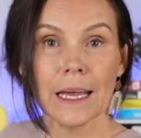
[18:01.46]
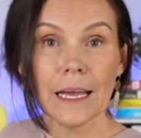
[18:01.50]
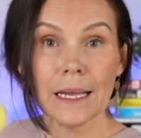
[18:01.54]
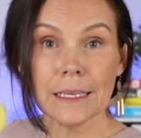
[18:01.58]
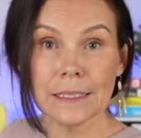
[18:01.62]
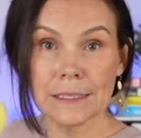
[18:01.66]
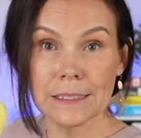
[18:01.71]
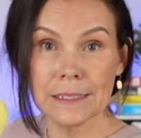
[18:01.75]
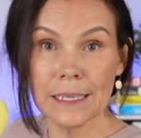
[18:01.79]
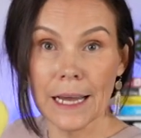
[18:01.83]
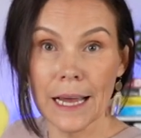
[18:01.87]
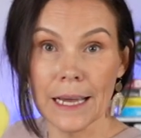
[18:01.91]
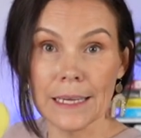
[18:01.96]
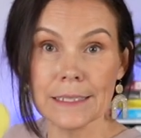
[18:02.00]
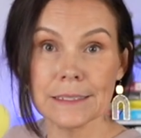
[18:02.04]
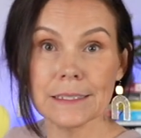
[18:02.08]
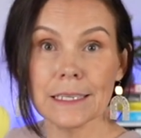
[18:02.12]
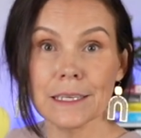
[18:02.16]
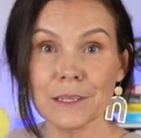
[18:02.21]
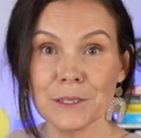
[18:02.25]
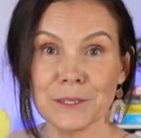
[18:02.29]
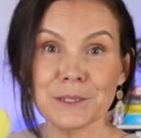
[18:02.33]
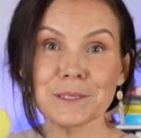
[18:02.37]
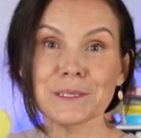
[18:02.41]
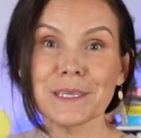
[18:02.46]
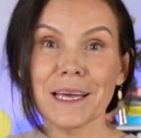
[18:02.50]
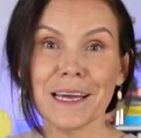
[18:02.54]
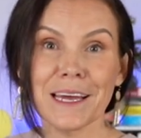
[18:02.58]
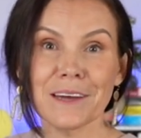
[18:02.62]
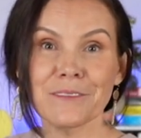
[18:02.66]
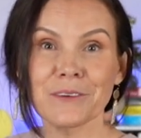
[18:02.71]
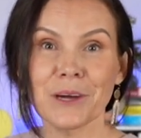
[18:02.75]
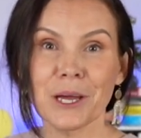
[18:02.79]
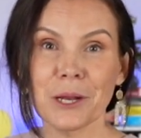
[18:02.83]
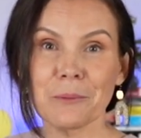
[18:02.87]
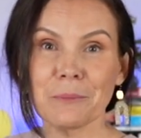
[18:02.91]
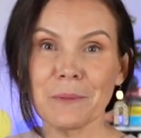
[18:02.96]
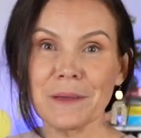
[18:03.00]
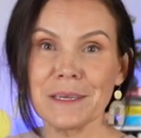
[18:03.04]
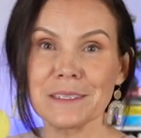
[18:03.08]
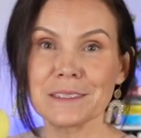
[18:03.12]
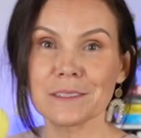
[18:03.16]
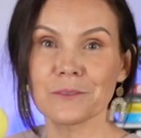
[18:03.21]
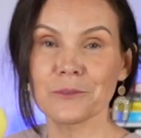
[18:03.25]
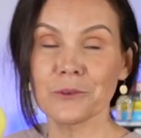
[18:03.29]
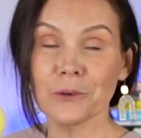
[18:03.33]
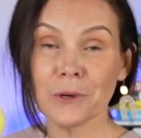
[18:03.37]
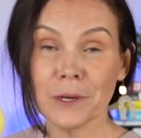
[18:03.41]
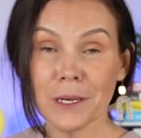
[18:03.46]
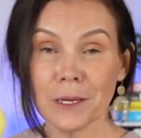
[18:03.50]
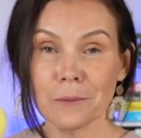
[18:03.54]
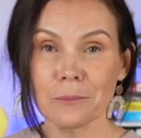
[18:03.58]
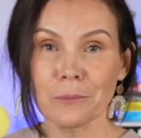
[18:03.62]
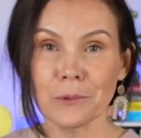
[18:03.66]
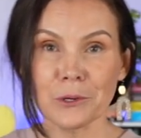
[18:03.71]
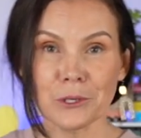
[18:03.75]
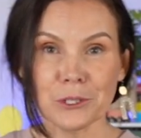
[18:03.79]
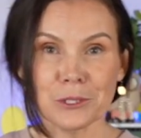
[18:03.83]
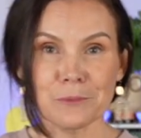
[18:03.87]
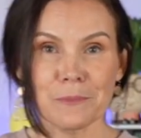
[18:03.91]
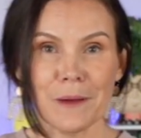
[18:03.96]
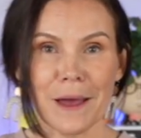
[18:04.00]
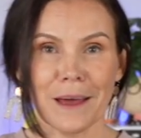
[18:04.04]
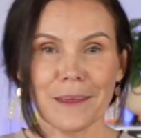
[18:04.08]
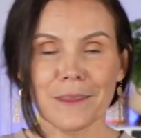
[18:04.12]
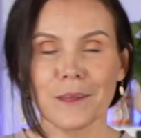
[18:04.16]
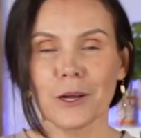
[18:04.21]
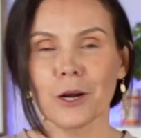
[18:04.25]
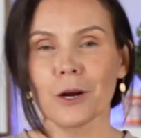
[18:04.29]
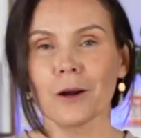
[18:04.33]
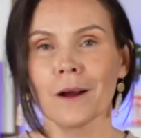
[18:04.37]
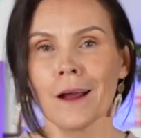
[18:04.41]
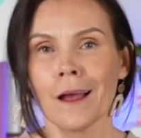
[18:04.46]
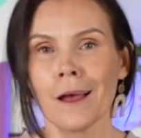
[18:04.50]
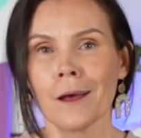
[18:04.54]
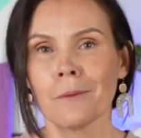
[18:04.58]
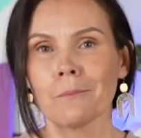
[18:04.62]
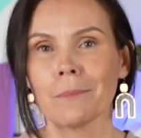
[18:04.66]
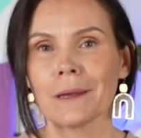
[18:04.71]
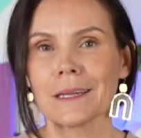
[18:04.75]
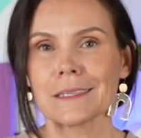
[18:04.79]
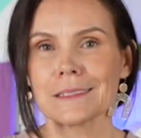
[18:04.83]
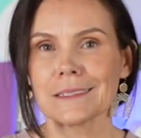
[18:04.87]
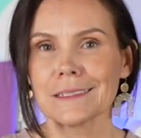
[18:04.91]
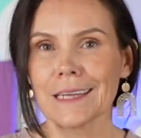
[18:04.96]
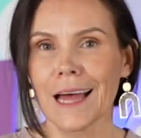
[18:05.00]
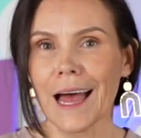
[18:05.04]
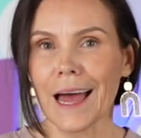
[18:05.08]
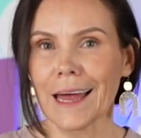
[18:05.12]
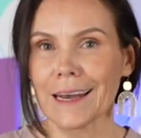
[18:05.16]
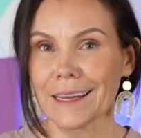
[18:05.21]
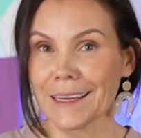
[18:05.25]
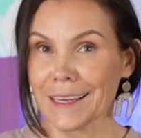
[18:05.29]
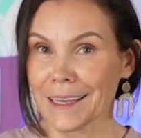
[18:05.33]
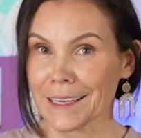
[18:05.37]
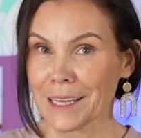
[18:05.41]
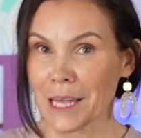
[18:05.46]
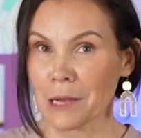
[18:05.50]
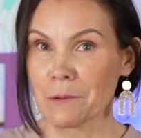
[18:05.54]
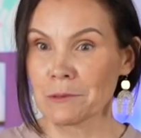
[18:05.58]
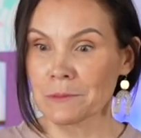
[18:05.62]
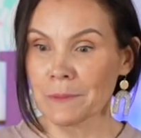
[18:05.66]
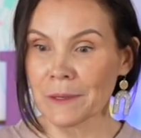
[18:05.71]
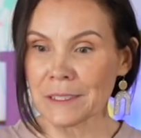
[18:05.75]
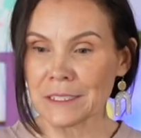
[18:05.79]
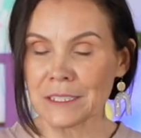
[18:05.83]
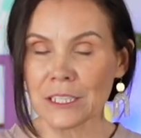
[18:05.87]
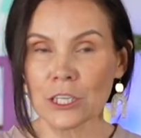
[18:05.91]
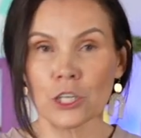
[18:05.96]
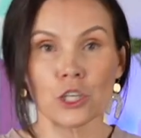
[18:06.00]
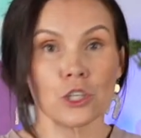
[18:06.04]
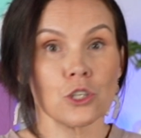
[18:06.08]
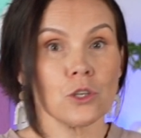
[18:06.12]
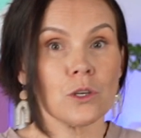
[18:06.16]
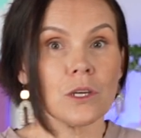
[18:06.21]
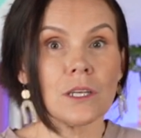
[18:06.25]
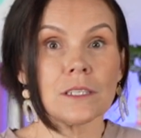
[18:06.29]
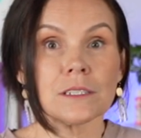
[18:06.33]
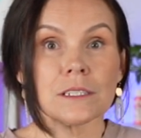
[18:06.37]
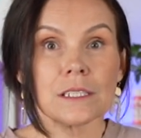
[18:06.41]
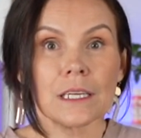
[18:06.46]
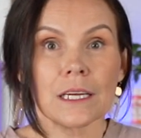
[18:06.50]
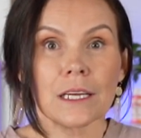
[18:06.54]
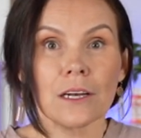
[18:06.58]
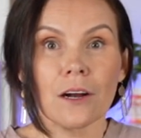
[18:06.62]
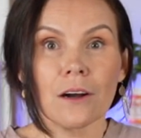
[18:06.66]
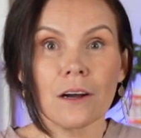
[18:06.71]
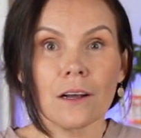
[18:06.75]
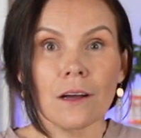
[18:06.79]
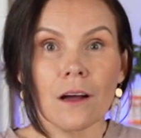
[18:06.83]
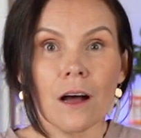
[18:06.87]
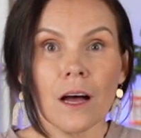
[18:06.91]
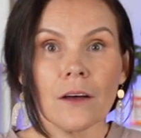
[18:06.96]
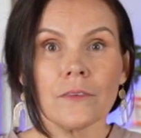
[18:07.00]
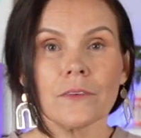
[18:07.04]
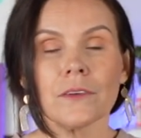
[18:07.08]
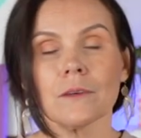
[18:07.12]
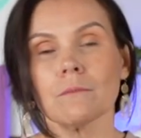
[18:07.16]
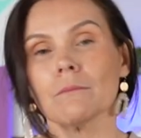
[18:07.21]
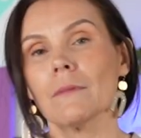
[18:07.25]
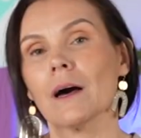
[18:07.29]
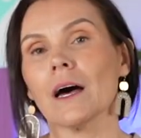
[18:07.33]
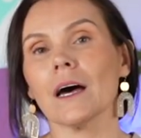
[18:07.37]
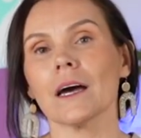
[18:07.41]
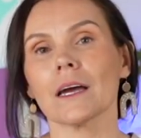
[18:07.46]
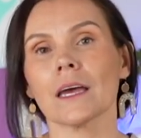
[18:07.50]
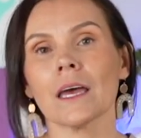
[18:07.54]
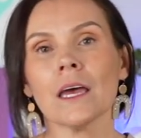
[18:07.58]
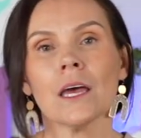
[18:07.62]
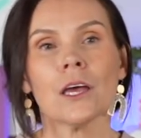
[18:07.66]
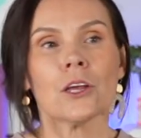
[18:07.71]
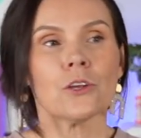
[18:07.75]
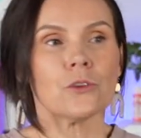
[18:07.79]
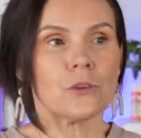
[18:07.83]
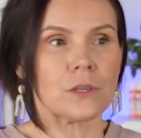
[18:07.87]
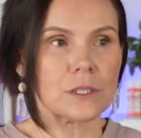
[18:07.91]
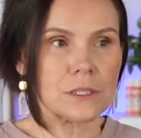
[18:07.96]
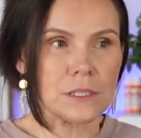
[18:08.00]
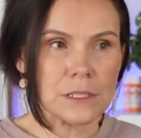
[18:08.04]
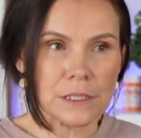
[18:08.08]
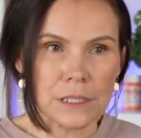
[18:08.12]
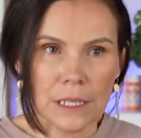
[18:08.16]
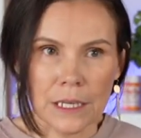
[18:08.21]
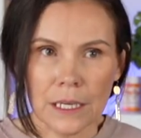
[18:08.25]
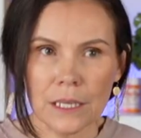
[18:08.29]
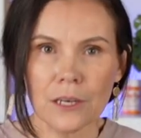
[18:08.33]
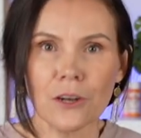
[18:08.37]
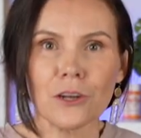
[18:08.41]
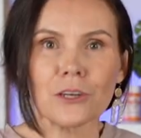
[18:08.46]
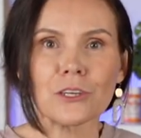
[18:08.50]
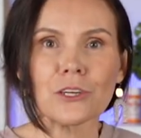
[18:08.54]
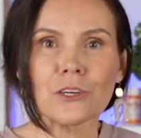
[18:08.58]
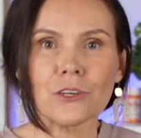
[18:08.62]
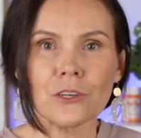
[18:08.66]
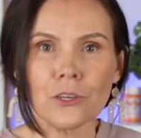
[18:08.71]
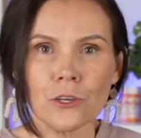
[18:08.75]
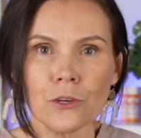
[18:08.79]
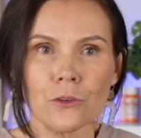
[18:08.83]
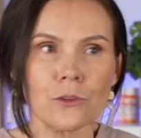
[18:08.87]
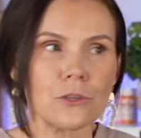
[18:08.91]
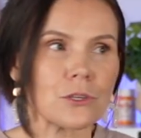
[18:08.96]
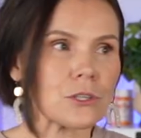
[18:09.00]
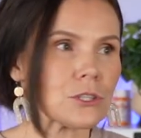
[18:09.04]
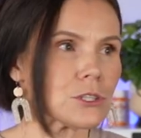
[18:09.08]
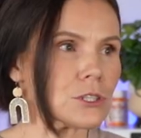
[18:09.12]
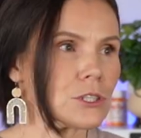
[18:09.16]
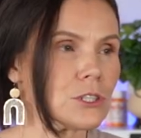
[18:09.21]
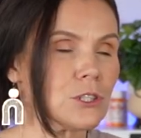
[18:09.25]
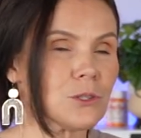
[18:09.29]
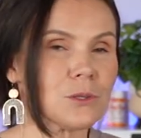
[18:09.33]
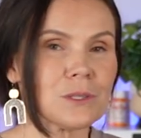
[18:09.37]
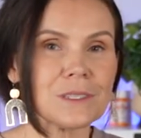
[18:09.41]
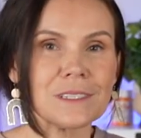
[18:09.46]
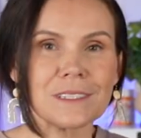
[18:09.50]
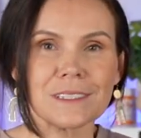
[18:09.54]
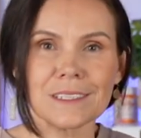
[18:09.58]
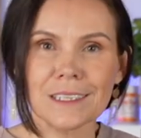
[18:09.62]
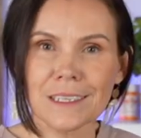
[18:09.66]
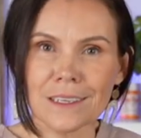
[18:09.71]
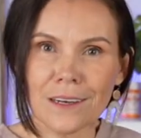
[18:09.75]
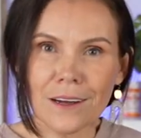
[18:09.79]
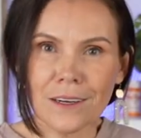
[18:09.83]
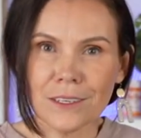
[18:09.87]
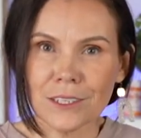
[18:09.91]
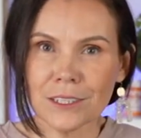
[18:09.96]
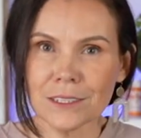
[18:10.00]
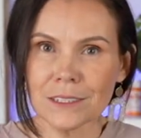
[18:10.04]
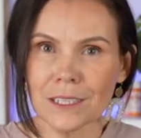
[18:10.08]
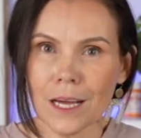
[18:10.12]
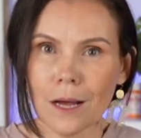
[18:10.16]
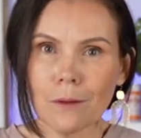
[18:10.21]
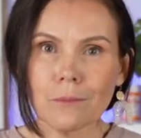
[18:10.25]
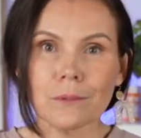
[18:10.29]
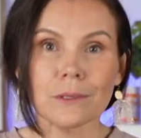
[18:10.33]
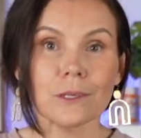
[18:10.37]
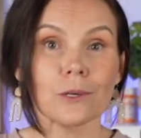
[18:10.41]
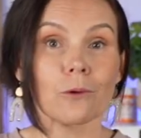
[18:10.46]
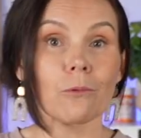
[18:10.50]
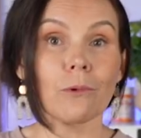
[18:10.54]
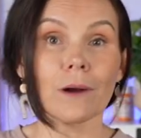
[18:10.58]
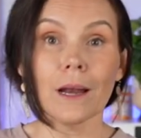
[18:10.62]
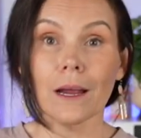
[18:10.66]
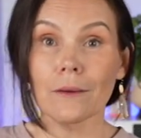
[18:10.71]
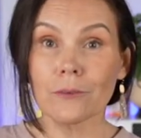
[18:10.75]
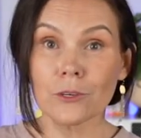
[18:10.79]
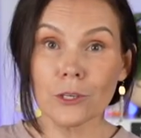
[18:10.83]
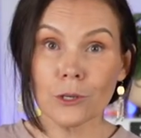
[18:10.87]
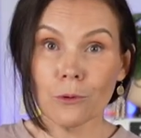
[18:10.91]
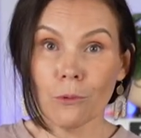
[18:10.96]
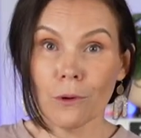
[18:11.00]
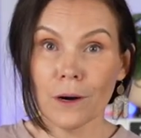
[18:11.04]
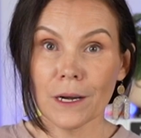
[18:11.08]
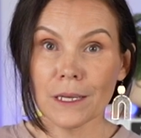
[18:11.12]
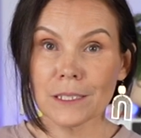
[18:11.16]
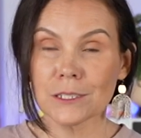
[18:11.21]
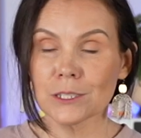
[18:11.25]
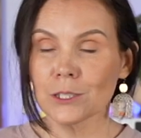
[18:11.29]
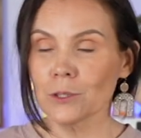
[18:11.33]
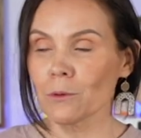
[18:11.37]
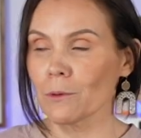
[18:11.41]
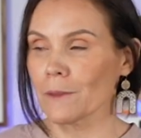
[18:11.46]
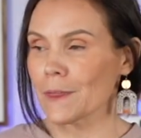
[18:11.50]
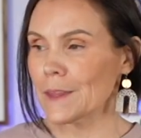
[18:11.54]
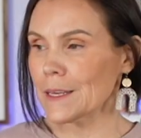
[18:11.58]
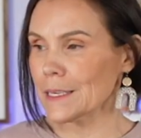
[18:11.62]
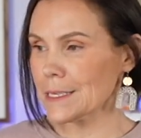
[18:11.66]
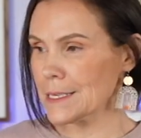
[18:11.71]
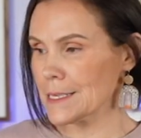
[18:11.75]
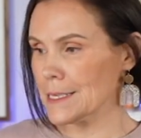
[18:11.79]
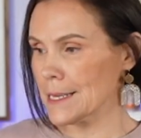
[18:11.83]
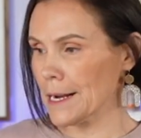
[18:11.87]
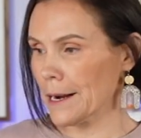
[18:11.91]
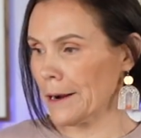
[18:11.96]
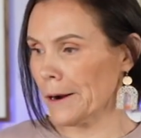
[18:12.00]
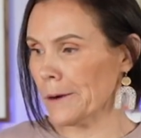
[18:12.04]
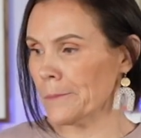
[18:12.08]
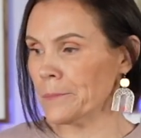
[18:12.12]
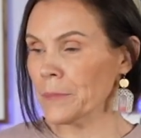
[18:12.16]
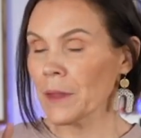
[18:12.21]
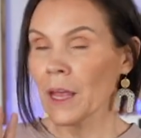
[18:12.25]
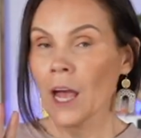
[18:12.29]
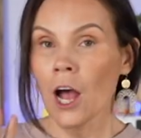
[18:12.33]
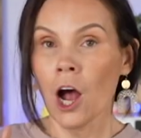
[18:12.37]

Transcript: It's nice. It looks like I've got a piece of Cricut merch back there, but it's not. It was my sticker. You could stick it on a coffee mug. You could stick it on your coolers. You can stick it on your tumbler, whatever you want to do with this sticker.